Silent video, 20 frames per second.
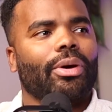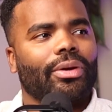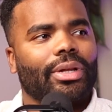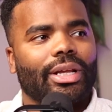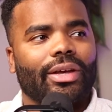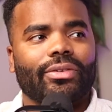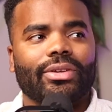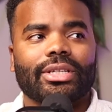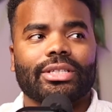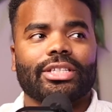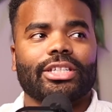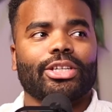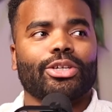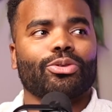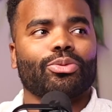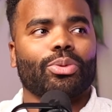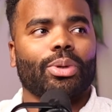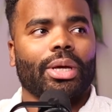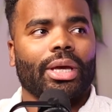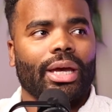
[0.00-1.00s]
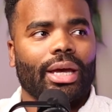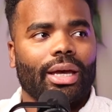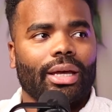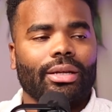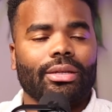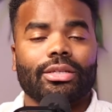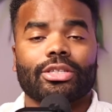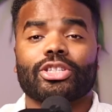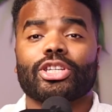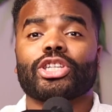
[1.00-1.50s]
I'd love to see you
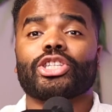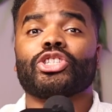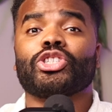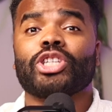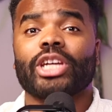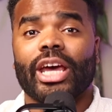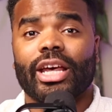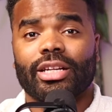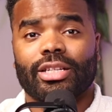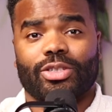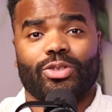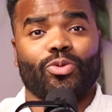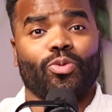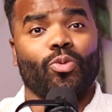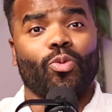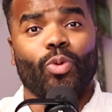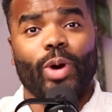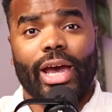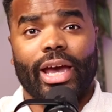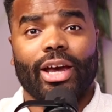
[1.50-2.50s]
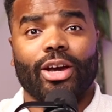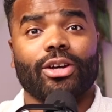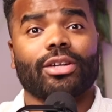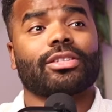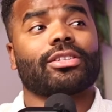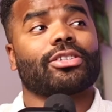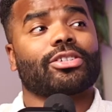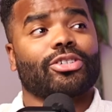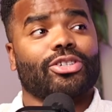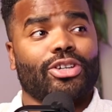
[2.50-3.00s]
again. Suggest where
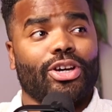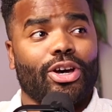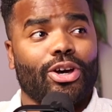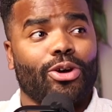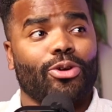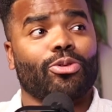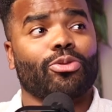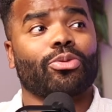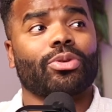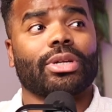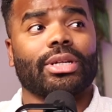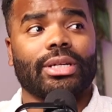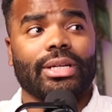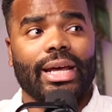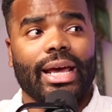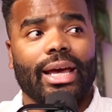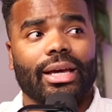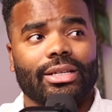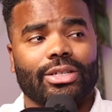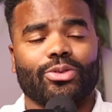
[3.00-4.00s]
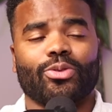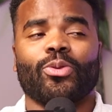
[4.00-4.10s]
to go next,